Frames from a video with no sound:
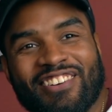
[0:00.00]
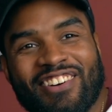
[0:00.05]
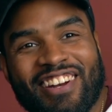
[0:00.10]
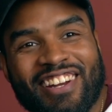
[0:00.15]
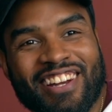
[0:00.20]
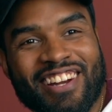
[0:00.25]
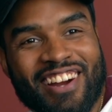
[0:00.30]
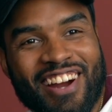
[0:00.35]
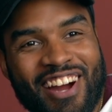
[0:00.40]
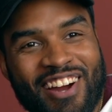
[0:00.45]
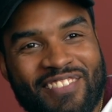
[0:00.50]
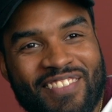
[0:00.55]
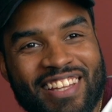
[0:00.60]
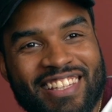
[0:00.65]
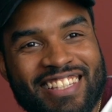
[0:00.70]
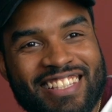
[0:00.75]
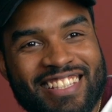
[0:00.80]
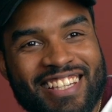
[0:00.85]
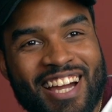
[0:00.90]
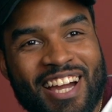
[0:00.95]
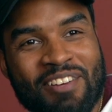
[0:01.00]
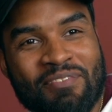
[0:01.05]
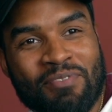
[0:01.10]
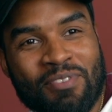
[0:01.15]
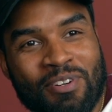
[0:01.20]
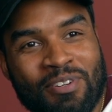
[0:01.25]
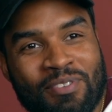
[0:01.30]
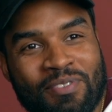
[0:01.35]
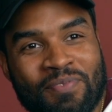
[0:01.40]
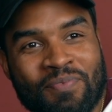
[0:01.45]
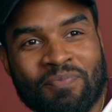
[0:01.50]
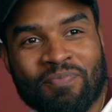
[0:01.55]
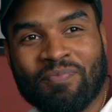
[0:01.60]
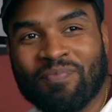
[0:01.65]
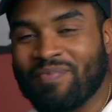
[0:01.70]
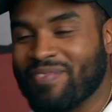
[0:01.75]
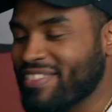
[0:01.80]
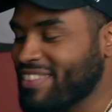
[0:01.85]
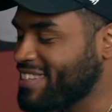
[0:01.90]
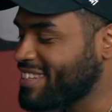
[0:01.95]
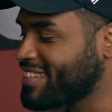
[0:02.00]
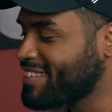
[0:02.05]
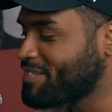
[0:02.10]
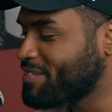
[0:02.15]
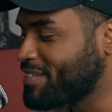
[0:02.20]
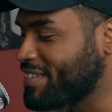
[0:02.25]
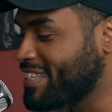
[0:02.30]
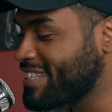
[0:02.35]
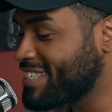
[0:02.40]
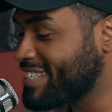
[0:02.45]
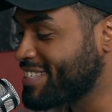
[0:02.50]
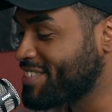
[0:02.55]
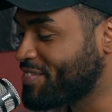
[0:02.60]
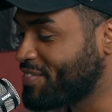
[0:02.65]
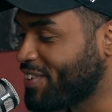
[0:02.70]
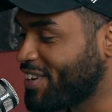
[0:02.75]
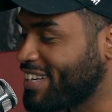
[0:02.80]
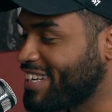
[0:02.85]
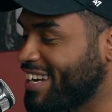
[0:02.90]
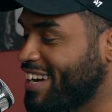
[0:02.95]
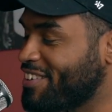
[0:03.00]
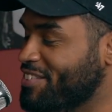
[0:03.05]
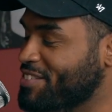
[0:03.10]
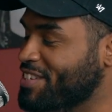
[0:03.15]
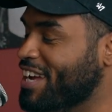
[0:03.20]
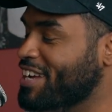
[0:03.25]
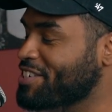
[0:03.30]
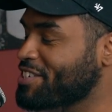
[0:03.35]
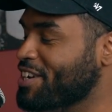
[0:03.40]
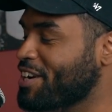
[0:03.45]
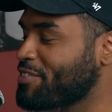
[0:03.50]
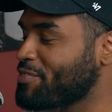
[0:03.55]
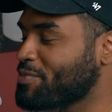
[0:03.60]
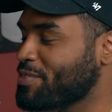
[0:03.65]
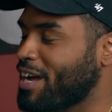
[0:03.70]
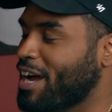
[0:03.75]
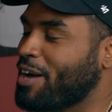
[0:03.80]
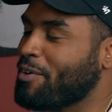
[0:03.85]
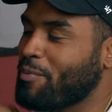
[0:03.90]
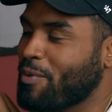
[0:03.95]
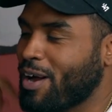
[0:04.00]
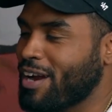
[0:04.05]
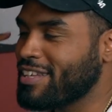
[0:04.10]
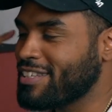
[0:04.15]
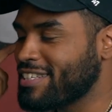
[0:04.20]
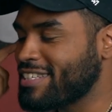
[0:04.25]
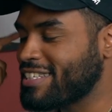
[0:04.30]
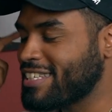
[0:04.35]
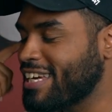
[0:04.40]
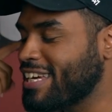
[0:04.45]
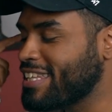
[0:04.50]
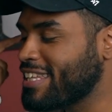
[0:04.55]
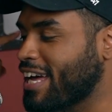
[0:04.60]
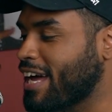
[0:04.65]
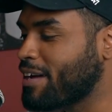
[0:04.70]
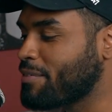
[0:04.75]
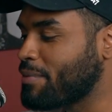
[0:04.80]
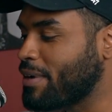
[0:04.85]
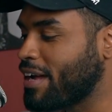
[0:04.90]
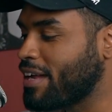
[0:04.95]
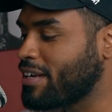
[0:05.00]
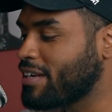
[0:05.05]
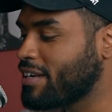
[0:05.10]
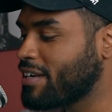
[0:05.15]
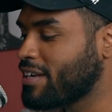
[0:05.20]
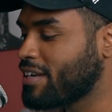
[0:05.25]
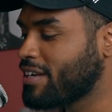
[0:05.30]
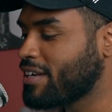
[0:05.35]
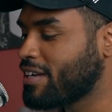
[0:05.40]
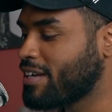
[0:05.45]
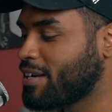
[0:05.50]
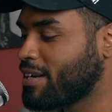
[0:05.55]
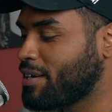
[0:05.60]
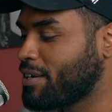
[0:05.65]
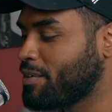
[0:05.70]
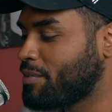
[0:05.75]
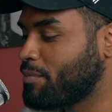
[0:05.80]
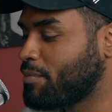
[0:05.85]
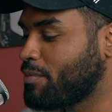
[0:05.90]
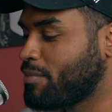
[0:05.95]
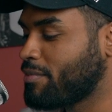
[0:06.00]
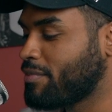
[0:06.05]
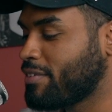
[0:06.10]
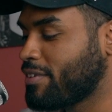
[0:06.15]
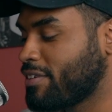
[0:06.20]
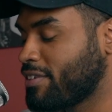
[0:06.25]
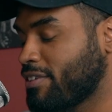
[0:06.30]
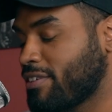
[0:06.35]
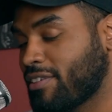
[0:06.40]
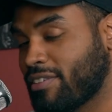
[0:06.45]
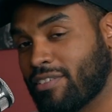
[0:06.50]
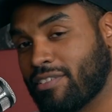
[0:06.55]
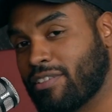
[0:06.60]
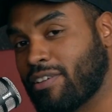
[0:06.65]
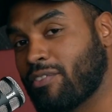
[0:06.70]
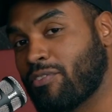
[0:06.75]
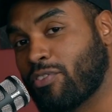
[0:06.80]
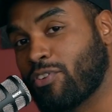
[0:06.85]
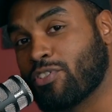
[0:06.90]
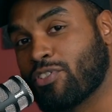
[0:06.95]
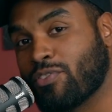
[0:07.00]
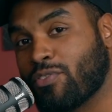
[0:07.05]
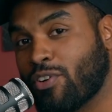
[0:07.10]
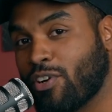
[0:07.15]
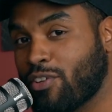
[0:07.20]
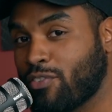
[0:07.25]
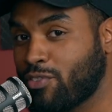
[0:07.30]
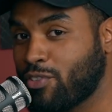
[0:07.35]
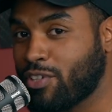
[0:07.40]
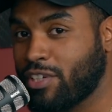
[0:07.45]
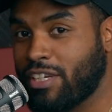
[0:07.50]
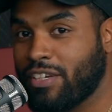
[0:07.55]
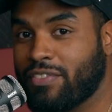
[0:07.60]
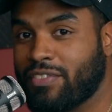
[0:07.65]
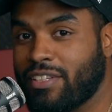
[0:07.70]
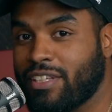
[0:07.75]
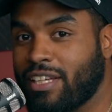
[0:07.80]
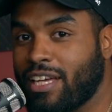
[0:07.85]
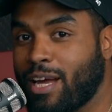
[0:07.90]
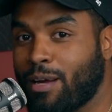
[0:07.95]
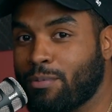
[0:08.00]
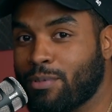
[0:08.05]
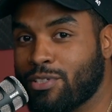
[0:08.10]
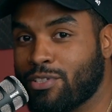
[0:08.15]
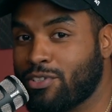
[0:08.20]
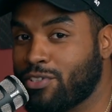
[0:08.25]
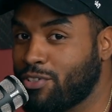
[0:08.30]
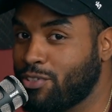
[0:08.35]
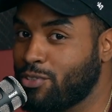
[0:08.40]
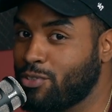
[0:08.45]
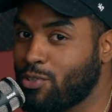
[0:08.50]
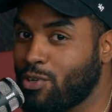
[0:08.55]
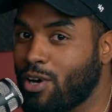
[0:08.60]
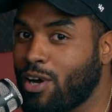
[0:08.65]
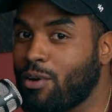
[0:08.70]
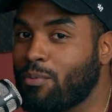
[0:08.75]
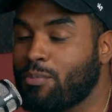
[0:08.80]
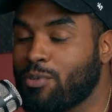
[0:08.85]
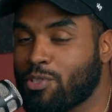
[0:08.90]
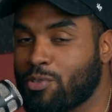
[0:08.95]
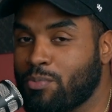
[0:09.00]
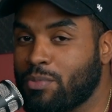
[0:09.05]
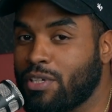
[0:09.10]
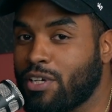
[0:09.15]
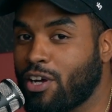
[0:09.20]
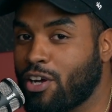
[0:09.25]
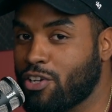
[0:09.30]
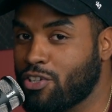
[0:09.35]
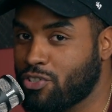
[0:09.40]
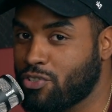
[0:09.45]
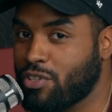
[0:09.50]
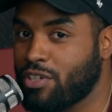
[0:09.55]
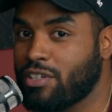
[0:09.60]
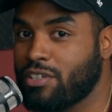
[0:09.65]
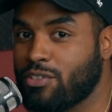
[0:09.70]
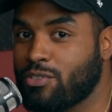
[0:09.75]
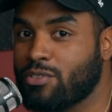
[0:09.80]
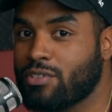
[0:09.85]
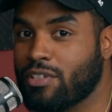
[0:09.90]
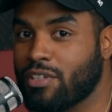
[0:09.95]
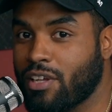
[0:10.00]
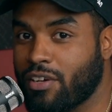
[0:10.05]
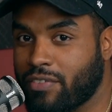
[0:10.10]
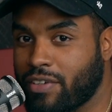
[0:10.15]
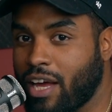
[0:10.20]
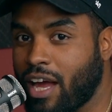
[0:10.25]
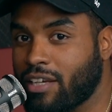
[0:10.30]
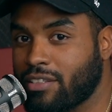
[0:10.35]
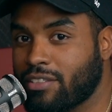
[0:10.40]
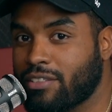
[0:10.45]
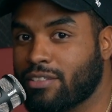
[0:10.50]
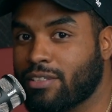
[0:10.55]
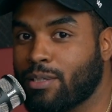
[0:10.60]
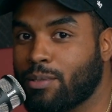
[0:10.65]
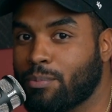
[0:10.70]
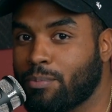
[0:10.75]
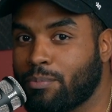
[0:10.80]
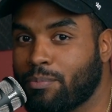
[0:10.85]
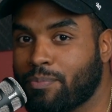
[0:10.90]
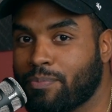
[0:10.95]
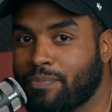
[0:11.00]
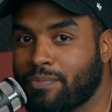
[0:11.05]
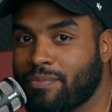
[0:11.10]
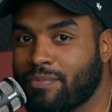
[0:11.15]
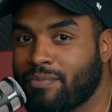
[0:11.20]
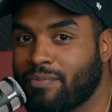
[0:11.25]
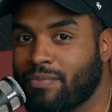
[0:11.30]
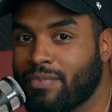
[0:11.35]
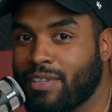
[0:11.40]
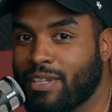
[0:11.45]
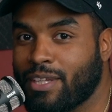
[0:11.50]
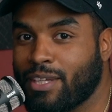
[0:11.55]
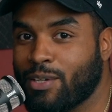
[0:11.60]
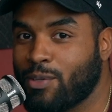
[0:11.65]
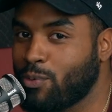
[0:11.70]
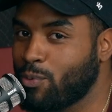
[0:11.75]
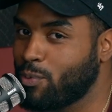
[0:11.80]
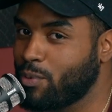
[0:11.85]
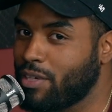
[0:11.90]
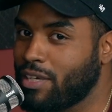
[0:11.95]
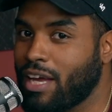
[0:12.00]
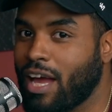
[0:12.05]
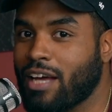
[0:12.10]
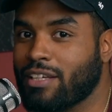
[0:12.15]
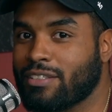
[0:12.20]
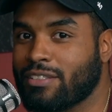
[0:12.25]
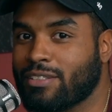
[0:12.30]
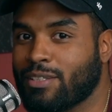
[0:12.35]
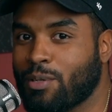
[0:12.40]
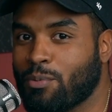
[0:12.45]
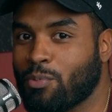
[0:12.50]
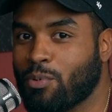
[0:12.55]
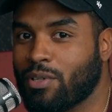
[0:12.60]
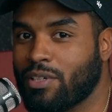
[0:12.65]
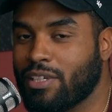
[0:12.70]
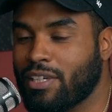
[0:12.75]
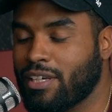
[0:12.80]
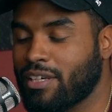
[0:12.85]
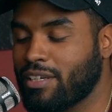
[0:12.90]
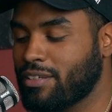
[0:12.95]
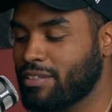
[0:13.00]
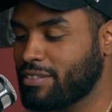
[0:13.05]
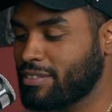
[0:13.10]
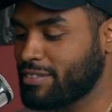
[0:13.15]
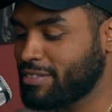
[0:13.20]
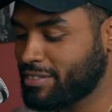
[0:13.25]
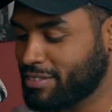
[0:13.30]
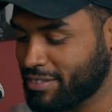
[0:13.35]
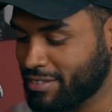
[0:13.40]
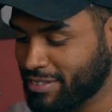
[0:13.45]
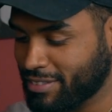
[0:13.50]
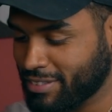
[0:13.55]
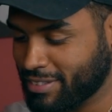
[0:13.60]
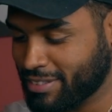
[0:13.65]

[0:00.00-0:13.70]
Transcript: Yo, you want to hear how I met this guy, bro? This is funny. I wanted to say that, man. First of all, if you're a Gifted Gab listener, you know how much me and Andre used to love Cactus Club. We were in Cactus Club one day.